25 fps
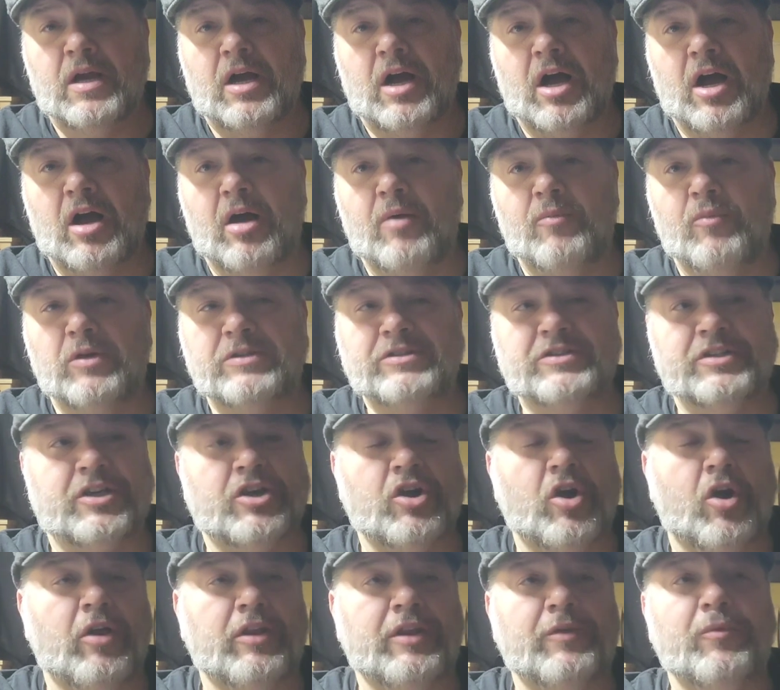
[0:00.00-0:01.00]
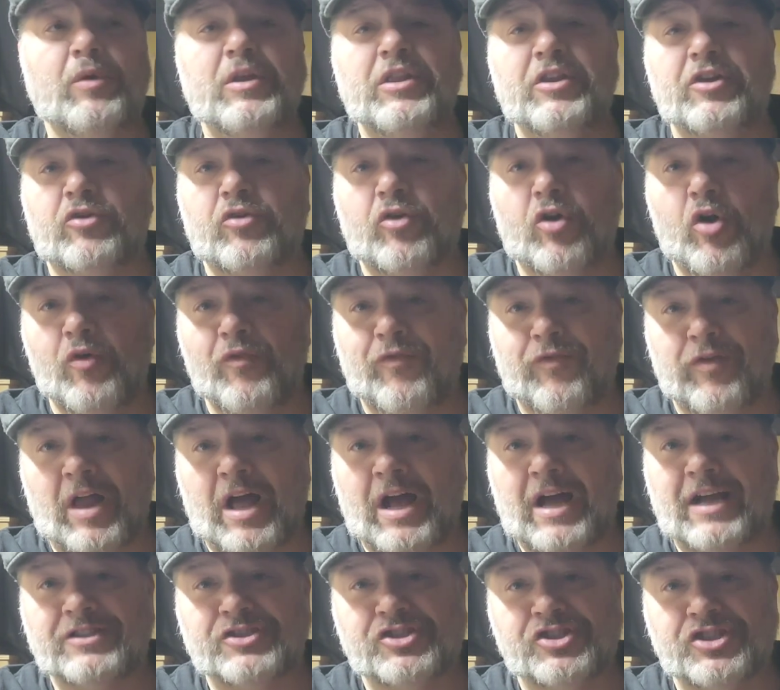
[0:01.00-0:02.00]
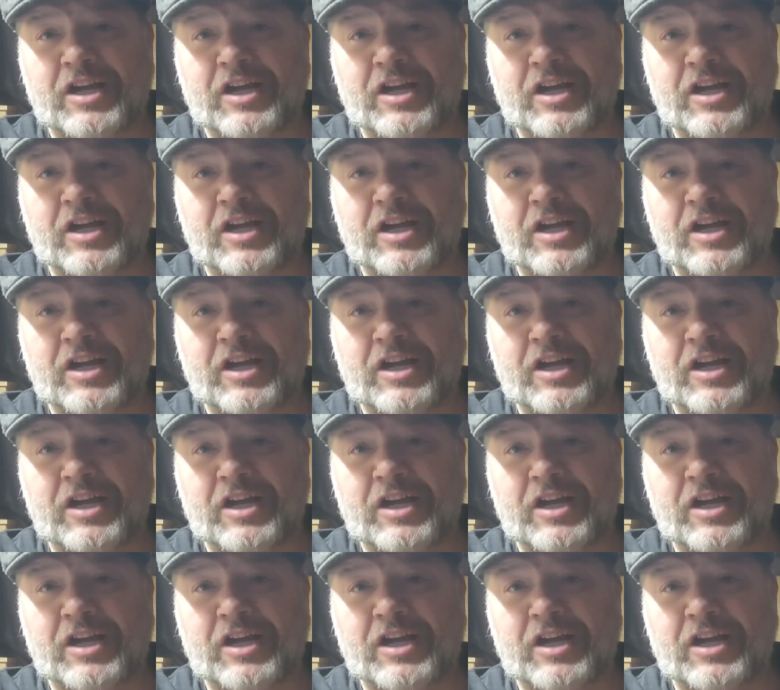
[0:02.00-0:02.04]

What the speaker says: What's it called? When the Crow Flies.